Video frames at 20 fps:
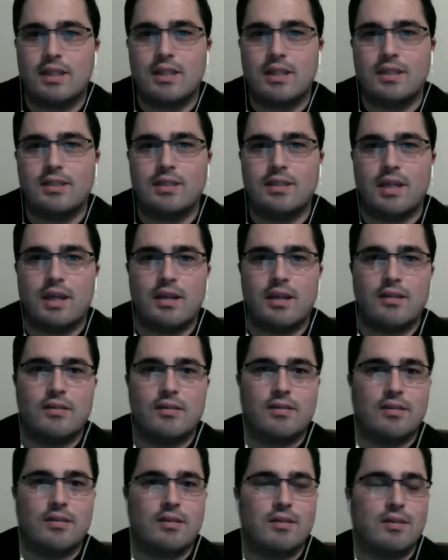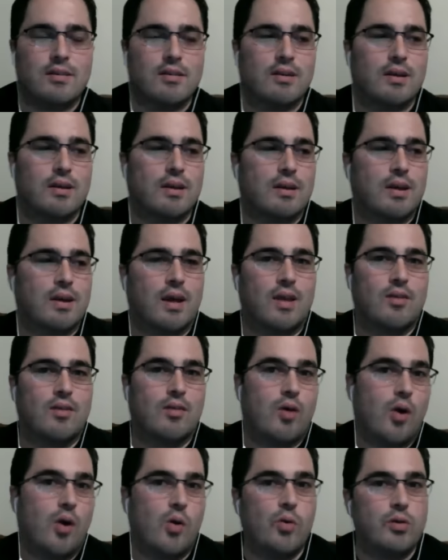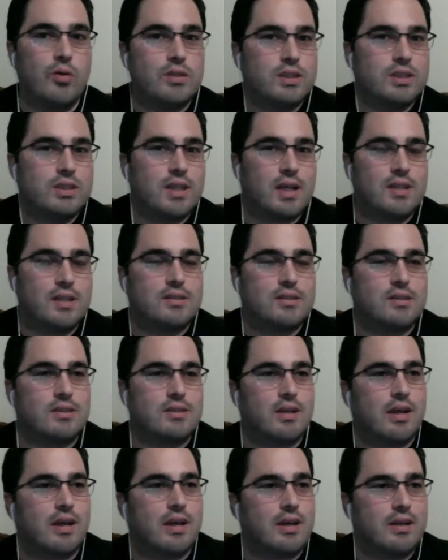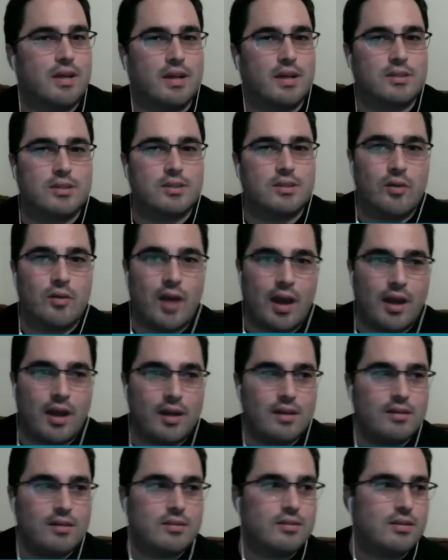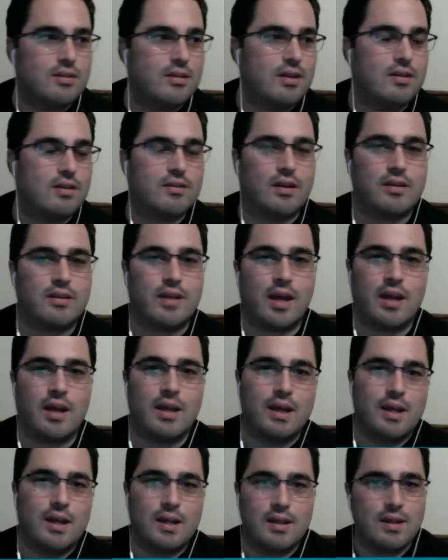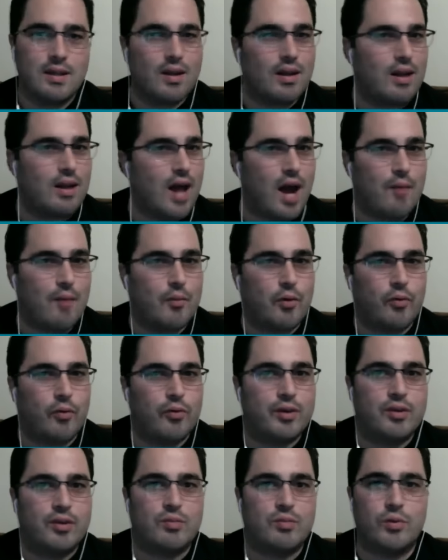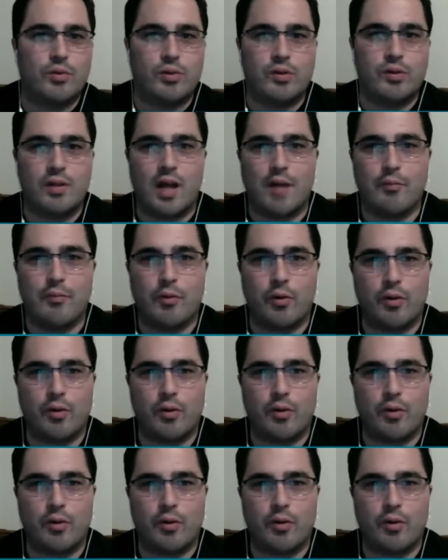sets and and their own sets like Nexo Knights and things like that. They're a lot more reasonable, a lot more